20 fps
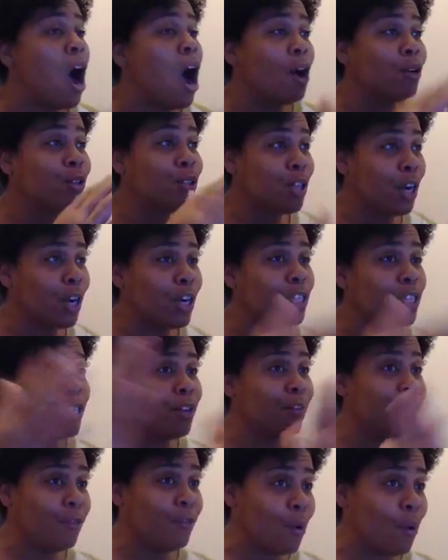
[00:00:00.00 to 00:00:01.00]

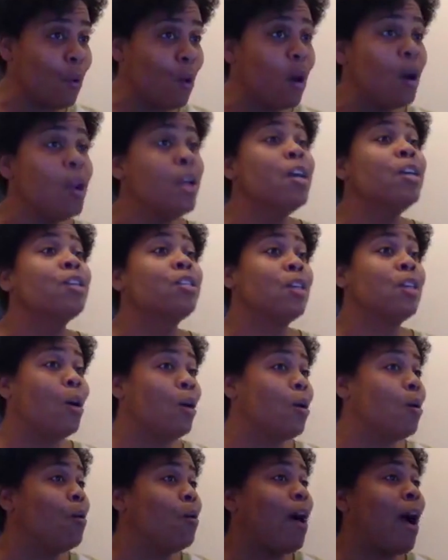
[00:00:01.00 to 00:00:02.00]
alternative 4.
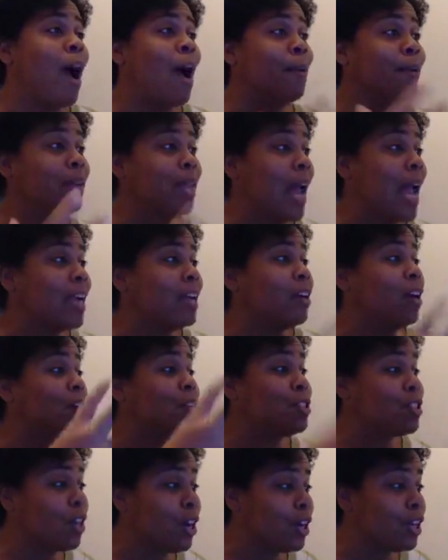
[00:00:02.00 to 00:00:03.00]
So I would like an
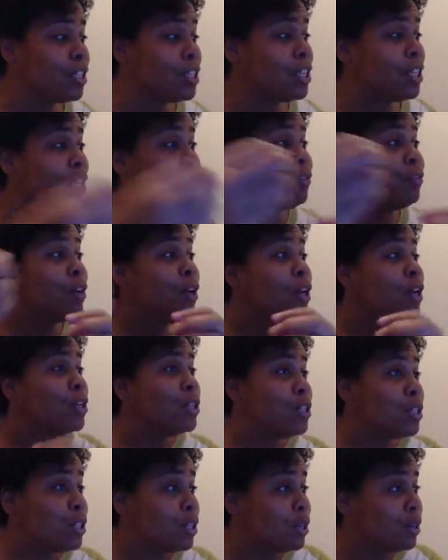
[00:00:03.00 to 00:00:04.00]
alternative
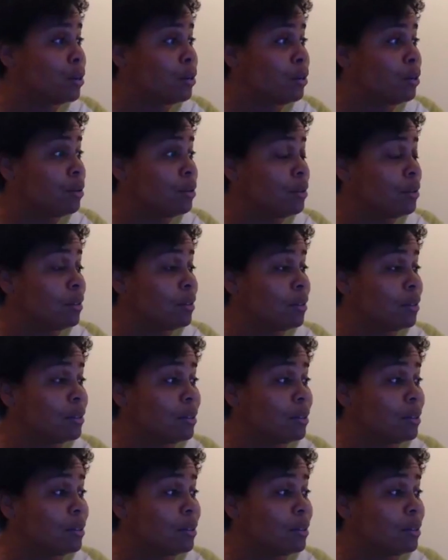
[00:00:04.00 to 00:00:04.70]
to